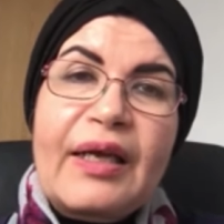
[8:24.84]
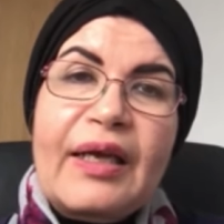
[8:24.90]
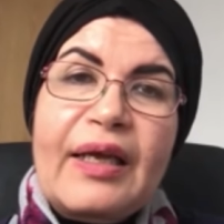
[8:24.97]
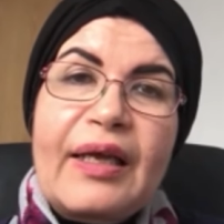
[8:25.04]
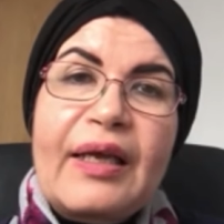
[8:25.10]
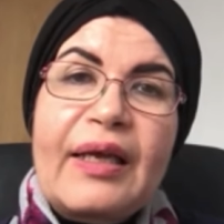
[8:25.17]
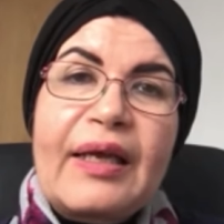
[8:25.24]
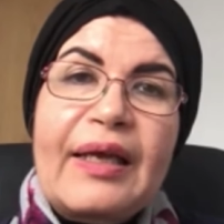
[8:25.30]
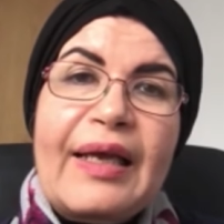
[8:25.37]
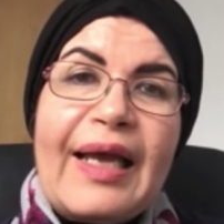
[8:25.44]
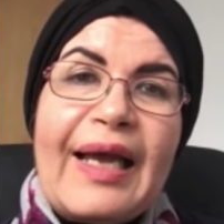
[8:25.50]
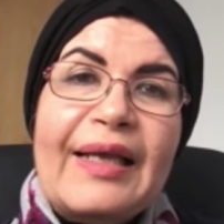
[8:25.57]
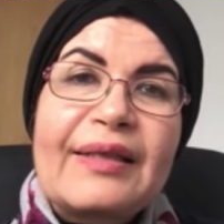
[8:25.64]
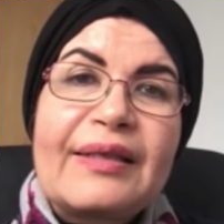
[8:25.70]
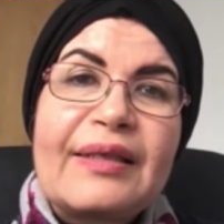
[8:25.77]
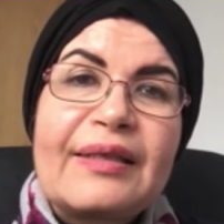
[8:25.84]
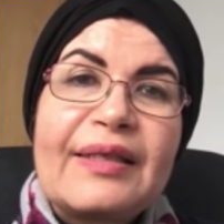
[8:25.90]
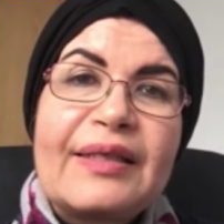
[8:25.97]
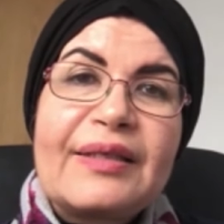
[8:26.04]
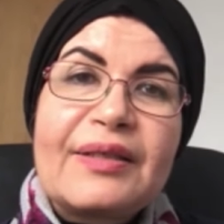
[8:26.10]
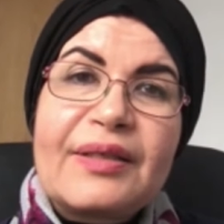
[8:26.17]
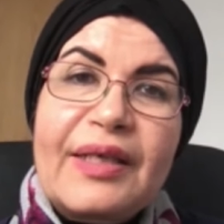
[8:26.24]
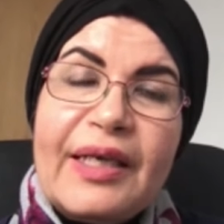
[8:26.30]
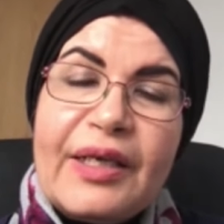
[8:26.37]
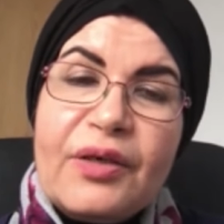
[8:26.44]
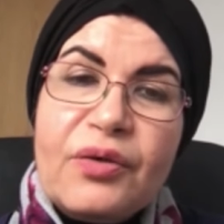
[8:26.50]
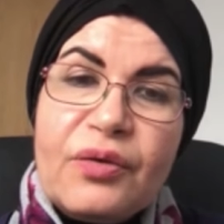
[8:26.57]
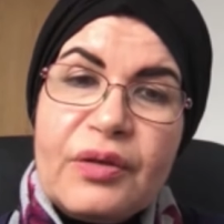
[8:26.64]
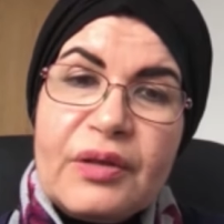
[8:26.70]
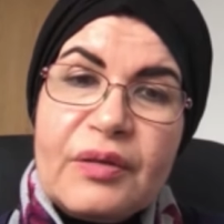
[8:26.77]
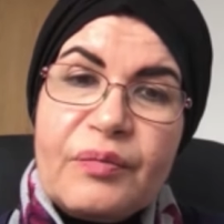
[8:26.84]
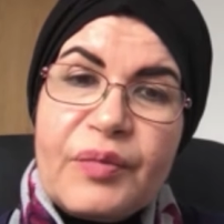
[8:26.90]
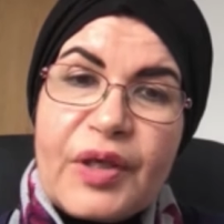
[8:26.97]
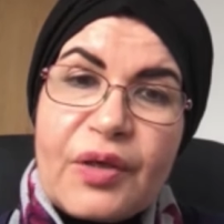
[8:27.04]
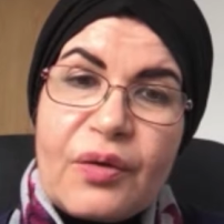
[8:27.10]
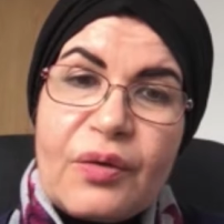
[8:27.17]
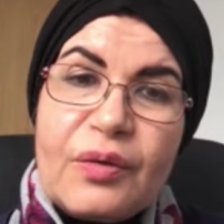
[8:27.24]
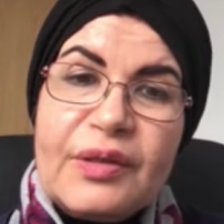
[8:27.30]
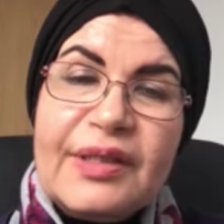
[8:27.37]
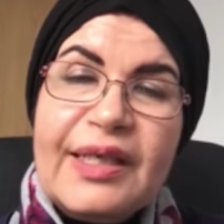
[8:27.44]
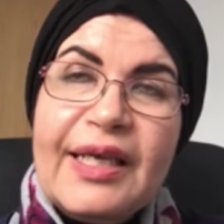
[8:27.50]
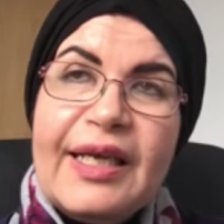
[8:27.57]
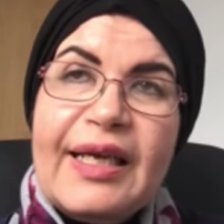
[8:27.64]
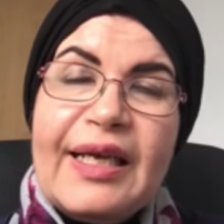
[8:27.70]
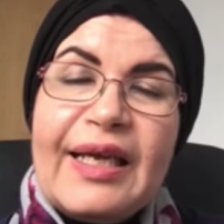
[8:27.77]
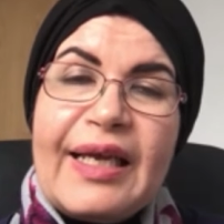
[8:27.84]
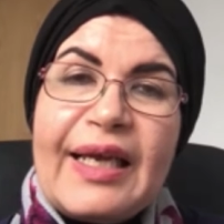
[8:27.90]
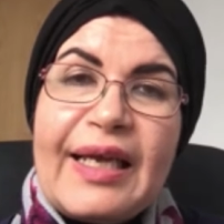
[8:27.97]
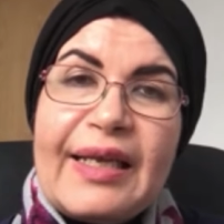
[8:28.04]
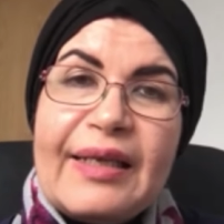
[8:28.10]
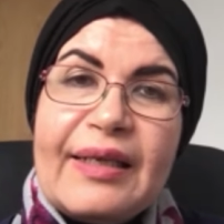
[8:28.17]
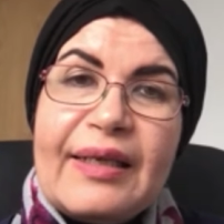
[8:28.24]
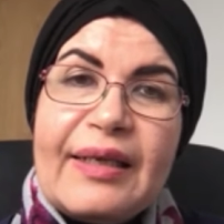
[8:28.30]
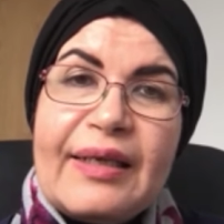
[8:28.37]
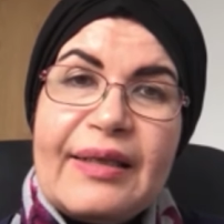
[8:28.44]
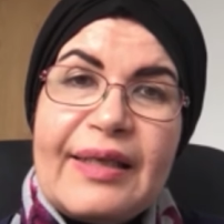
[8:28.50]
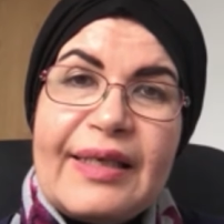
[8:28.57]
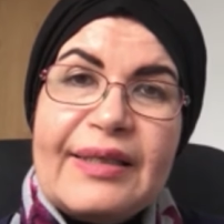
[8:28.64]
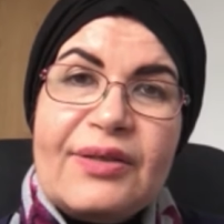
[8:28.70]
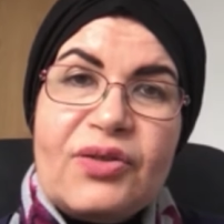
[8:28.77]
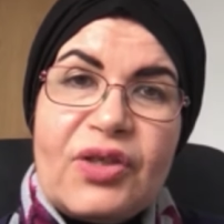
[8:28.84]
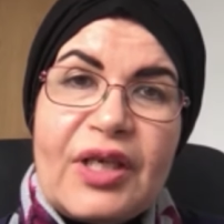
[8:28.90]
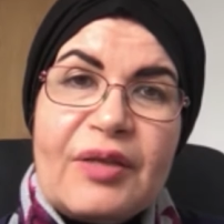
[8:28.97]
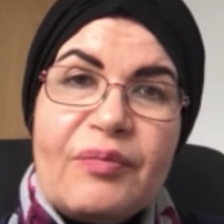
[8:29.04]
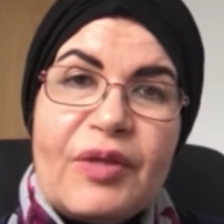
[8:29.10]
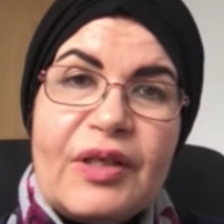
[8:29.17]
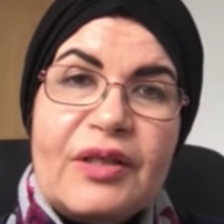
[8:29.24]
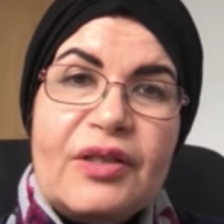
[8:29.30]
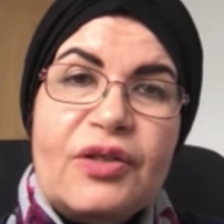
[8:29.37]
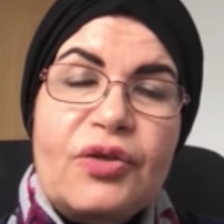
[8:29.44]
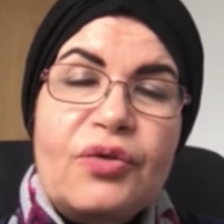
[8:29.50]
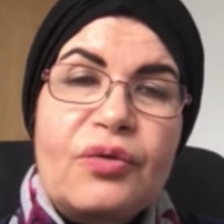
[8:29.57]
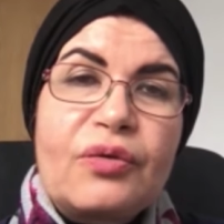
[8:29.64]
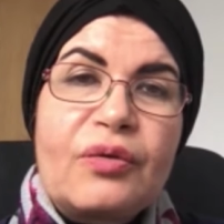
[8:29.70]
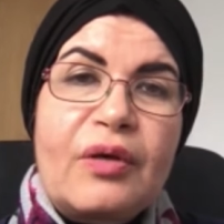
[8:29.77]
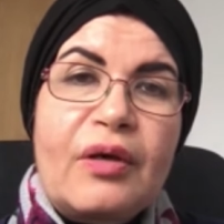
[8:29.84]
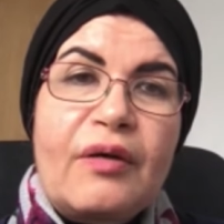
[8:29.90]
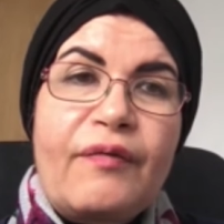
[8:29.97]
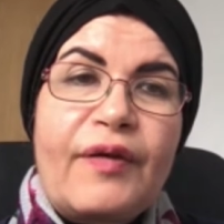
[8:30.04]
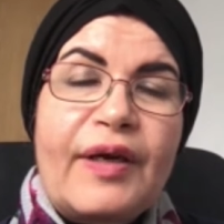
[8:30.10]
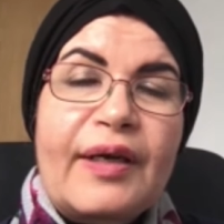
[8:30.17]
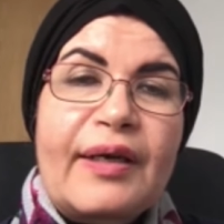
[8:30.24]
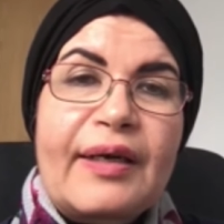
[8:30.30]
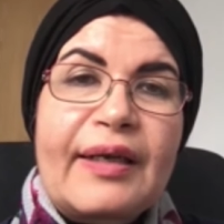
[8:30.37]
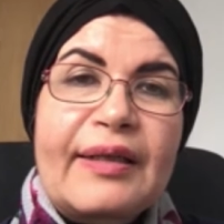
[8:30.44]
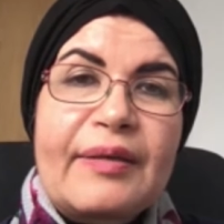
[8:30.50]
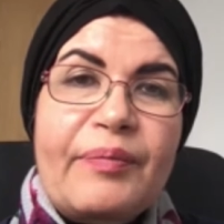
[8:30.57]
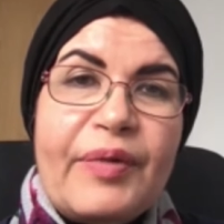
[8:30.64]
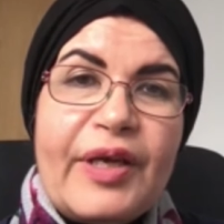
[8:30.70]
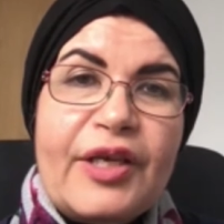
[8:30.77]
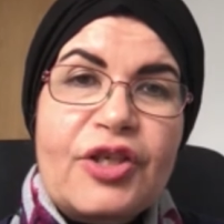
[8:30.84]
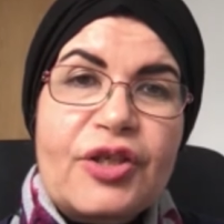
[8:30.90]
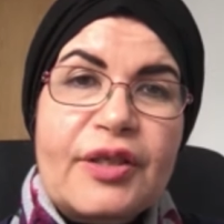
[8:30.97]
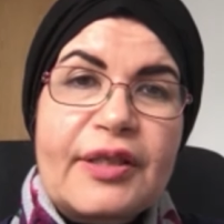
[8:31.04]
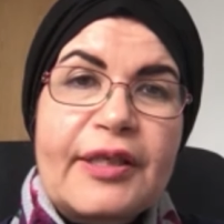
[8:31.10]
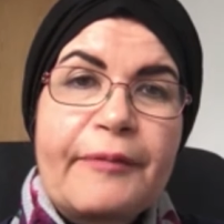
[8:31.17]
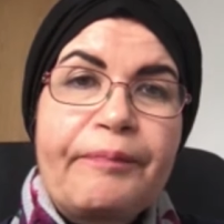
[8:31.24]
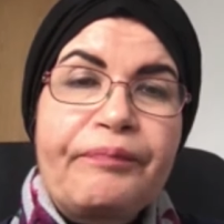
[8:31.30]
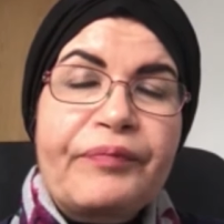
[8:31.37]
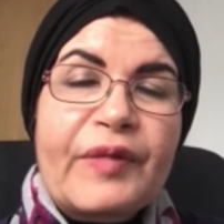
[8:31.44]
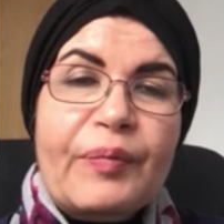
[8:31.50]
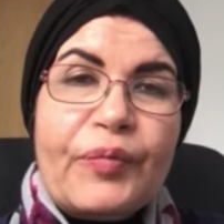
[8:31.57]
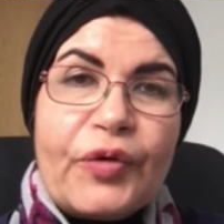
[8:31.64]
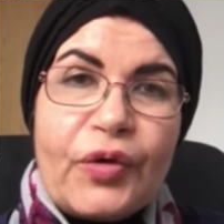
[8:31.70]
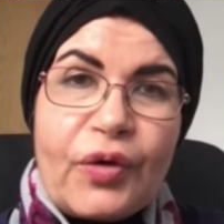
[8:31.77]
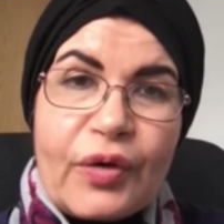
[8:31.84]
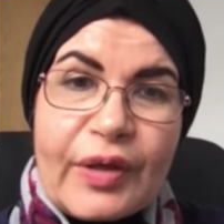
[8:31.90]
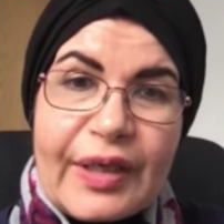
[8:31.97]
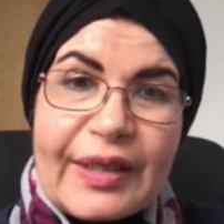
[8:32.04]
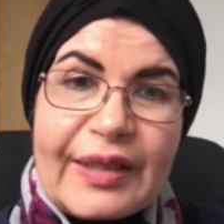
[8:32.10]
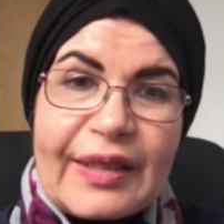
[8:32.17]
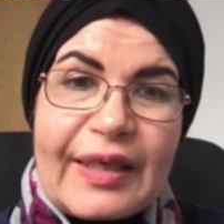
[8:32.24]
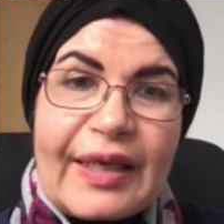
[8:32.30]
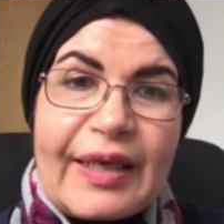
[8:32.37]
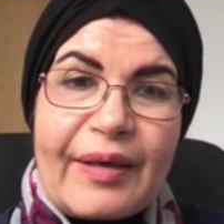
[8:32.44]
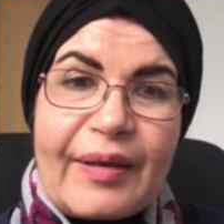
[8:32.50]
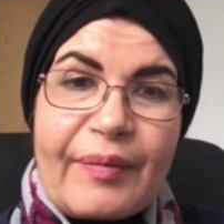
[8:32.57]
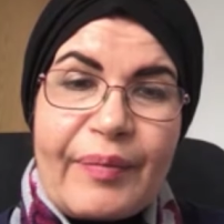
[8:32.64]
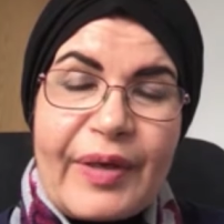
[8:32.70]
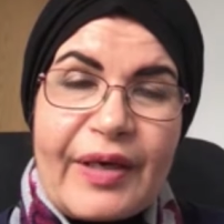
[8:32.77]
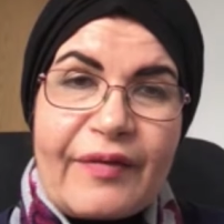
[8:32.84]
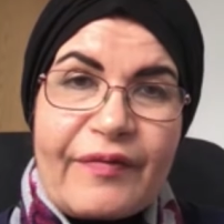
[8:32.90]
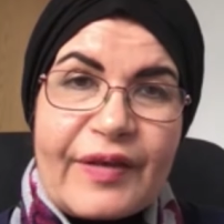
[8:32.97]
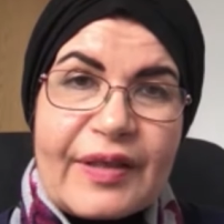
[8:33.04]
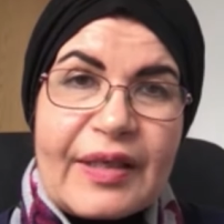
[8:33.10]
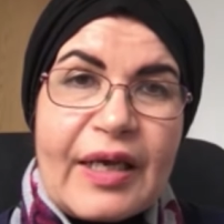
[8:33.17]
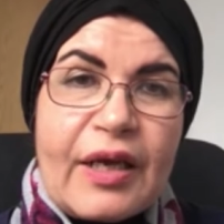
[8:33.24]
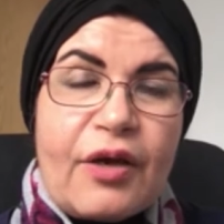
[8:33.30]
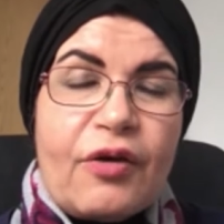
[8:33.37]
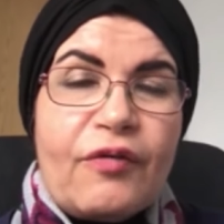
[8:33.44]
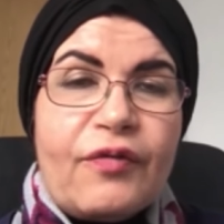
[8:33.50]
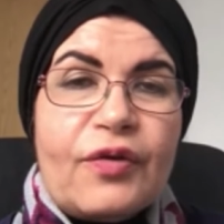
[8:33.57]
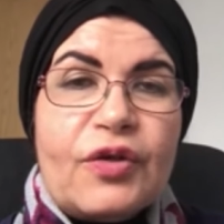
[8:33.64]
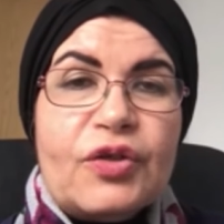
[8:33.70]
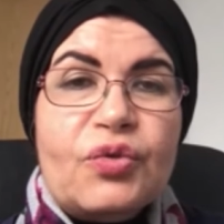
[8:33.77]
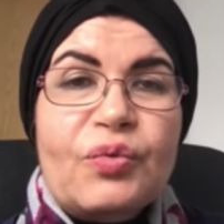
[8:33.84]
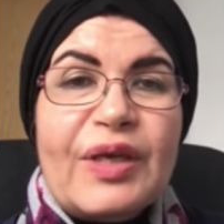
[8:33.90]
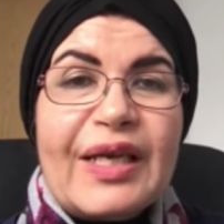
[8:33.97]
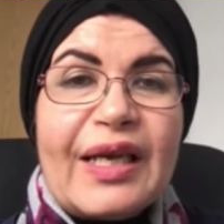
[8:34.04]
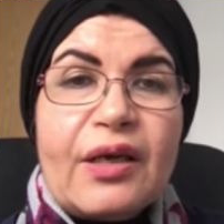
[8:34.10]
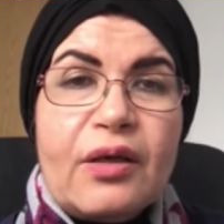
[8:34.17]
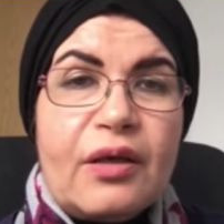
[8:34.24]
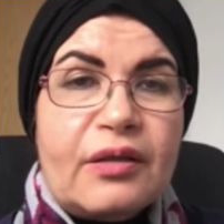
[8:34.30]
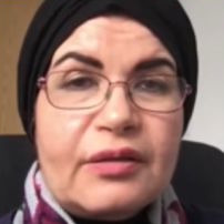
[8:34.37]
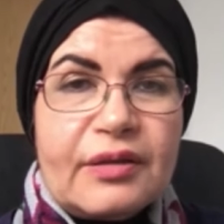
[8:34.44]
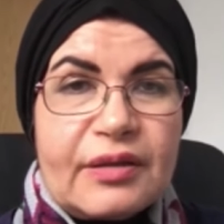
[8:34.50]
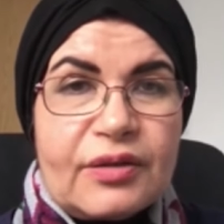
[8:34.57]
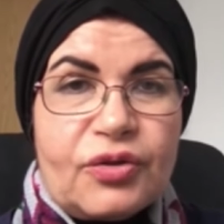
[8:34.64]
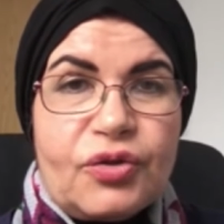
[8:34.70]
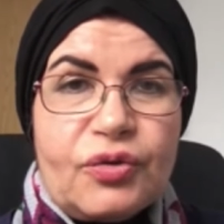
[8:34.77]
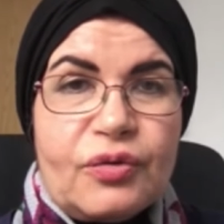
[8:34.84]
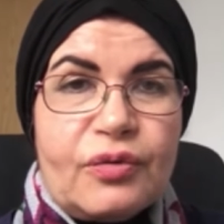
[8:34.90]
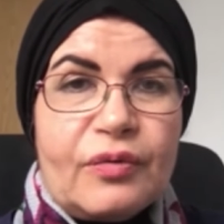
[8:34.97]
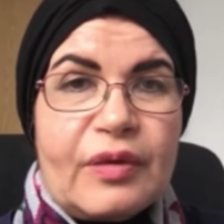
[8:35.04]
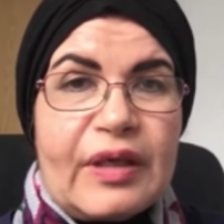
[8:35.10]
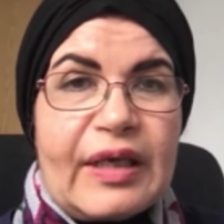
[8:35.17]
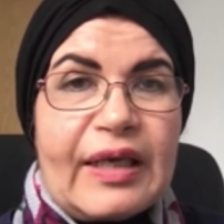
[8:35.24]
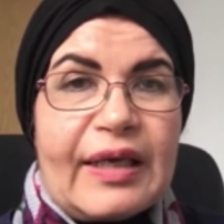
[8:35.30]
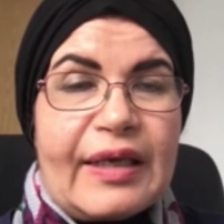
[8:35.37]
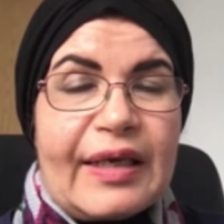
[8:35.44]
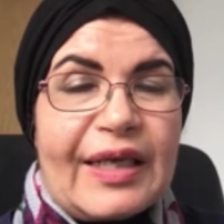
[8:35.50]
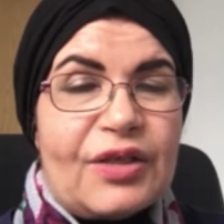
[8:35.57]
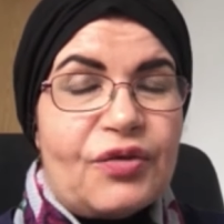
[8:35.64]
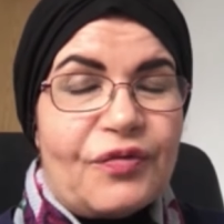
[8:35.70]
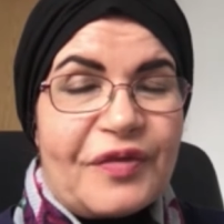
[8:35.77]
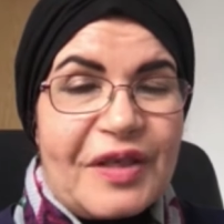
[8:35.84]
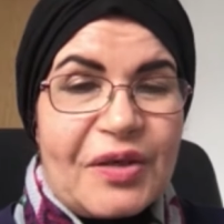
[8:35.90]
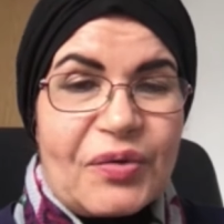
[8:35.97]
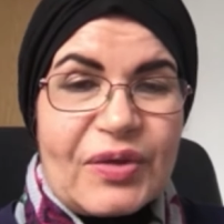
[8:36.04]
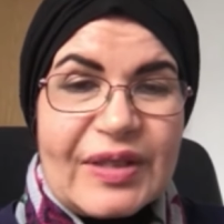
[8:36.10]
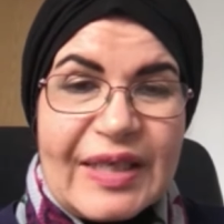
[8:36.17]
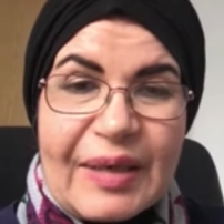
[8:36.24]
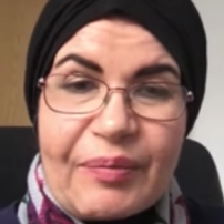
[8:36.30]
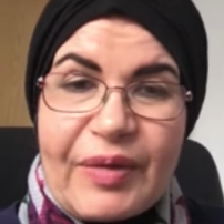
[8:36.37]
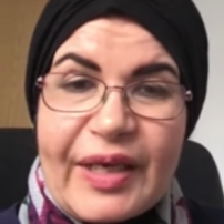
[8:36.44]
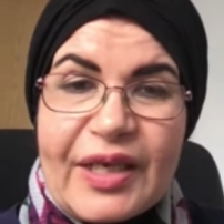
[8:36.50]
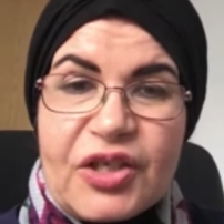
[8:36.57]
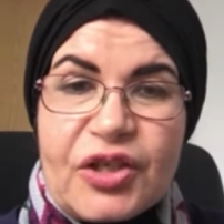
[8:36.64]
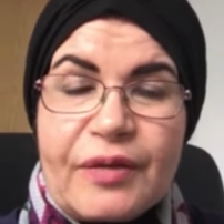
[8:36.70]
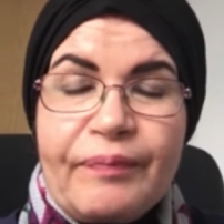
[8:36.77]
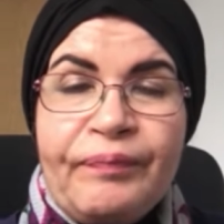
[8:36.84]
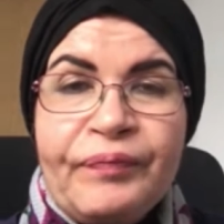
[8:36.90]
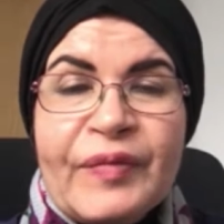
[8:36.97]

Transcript: and this is really good because in this treatment you offer the patient prolonged benefit. Of course, we cannot do radiofrequency ablation